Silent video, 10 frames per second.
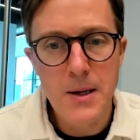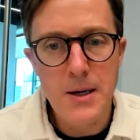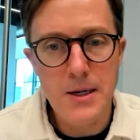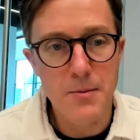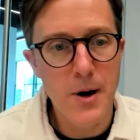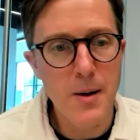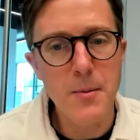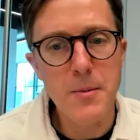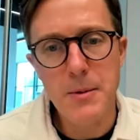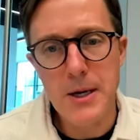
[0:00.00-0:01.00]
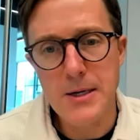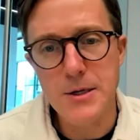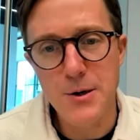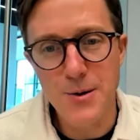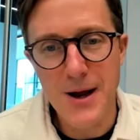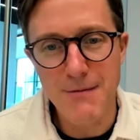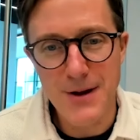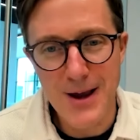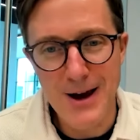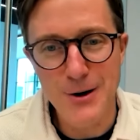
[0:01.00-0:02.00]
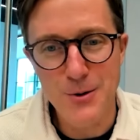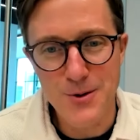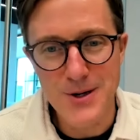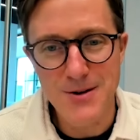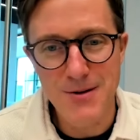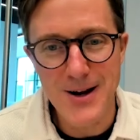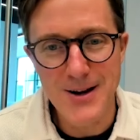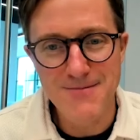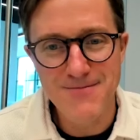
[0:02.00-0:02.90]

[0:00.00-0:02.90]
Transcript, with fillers: it's probably because you don't have the categories right.